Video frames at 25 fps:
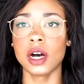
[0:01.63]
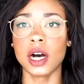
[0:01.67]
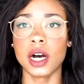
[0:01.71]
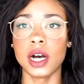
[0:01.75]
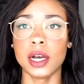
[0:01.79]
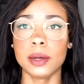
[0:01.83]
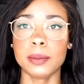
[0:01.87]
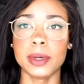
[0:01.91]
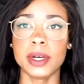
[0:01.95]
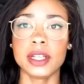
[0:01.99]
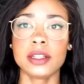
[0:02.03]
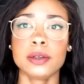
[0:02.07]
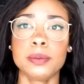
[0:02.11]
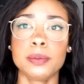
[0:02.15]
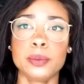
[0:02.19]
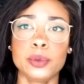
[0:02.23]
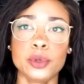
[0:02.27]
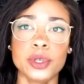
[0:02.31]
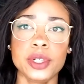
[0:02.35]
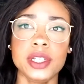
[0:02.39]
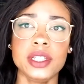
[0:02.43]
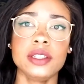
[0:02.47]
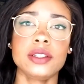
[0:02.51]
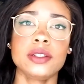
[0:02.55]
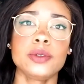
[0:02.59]
I'm at a
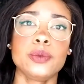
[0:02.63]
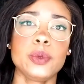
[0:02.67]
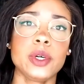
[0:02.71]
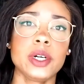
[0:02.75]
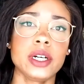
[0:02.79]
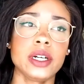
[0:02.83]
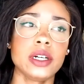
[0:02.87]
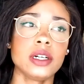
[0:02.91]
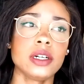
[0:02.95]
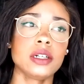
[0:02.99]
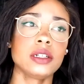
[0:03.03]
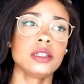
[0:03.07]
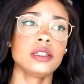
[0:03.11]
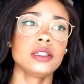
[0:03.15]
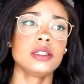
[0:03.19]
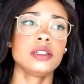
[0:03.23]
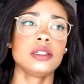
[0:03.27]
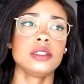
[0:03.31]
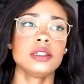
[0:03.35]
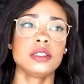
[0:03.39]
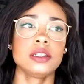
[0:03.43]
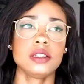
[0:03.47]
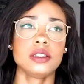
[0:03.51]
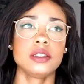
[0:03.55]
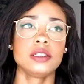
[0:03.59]
point where
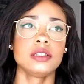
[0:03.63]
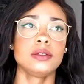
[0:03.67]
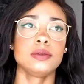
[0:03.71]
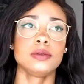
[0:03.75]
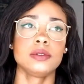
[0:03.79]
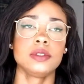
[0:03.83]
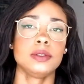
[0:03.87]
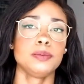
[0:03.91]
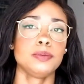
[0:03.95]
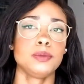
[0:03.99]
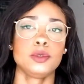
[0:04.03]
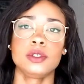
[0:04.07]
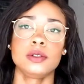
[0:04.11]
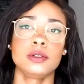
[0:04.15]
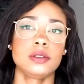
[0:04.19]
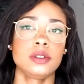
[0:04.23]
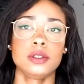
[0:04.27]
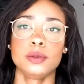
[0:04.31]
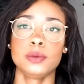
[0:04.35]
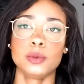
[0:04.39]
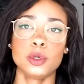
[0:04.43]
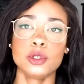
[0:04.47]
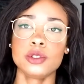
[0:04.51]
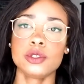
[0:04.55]
the